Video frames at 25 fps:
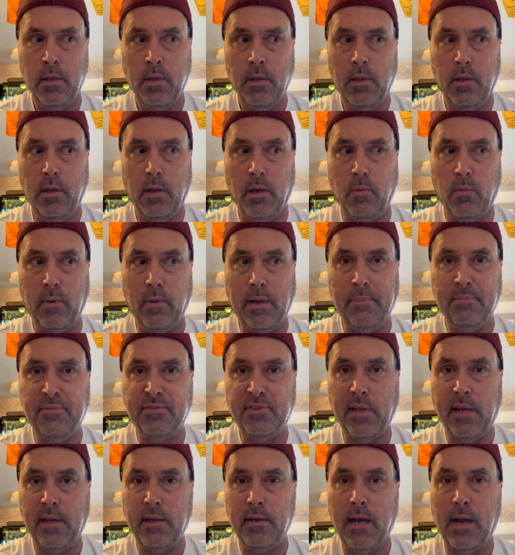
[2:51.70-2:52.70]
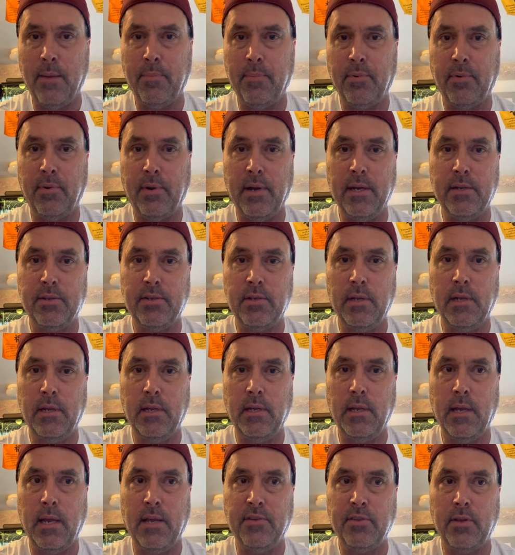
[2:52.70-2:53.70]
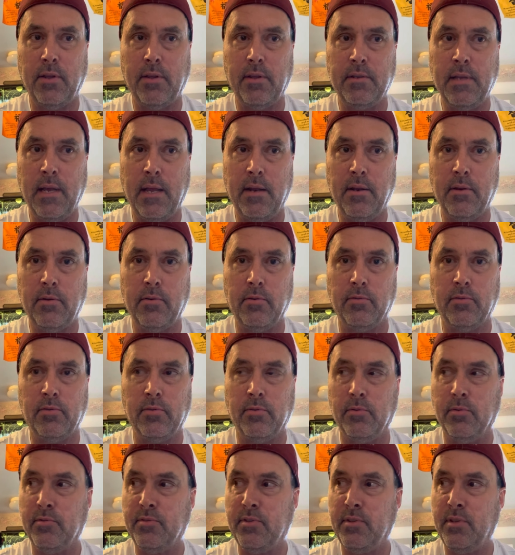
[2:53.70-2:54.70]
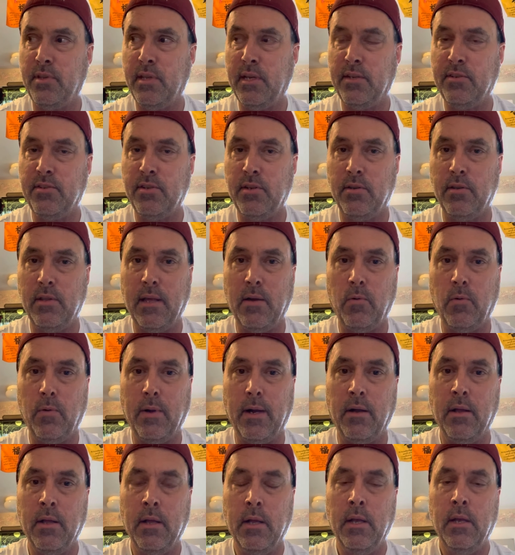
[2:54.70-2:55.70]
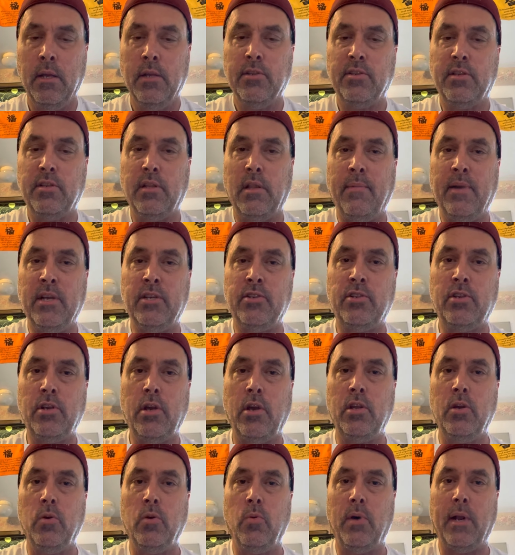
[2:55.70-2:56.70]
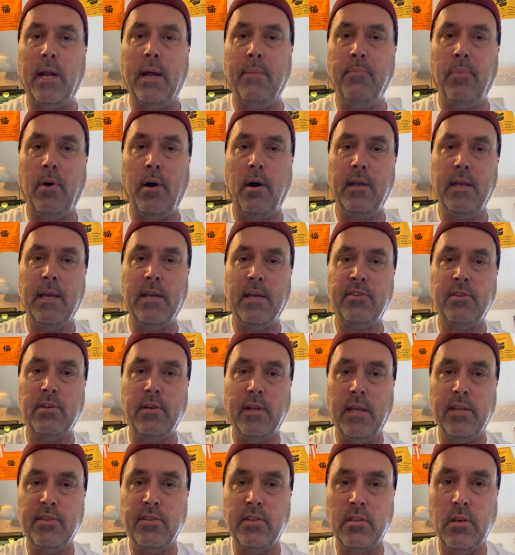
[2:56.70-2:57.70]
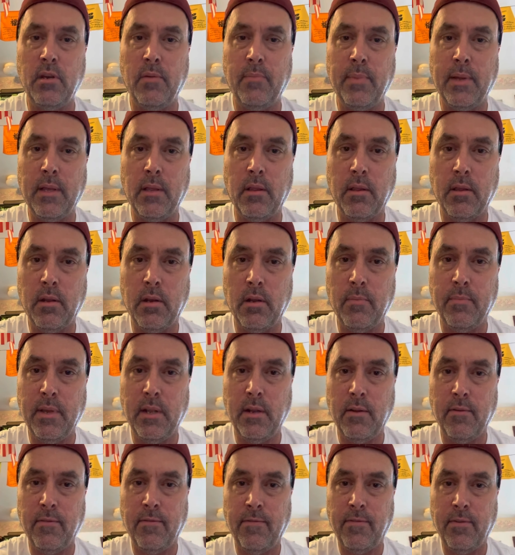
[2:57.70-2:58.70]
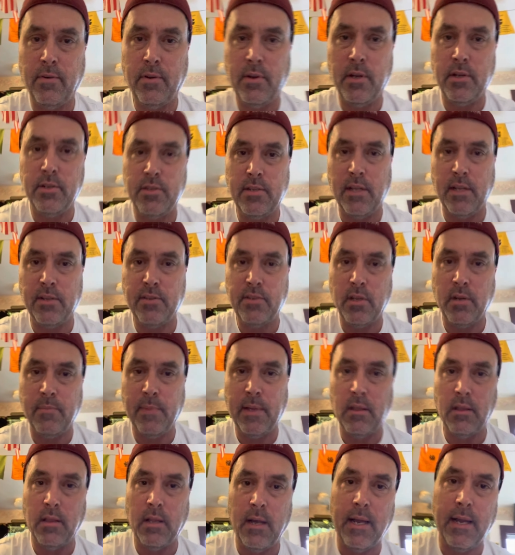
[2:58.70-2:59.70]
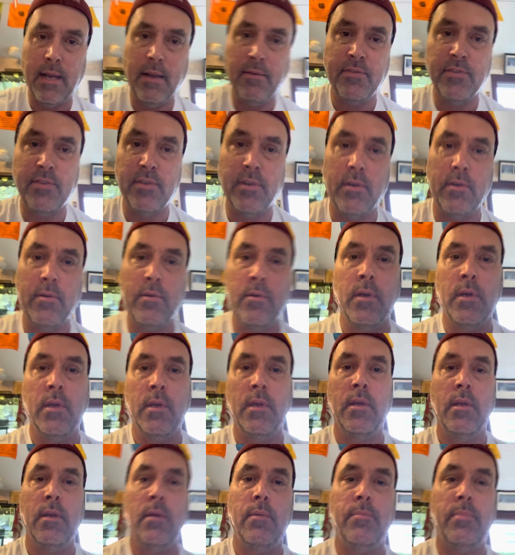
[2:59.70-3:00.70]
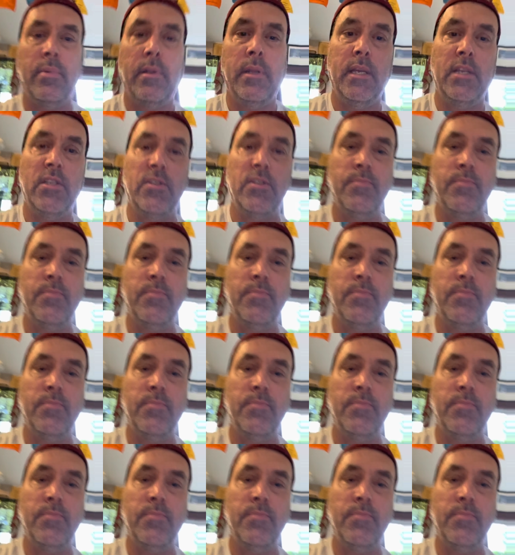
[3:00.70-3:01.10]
website and operation. He has all the technical tools and things to do that well. So let me show you what I bought yesterday. This is going to be a little bit of footage that's going to be live, so please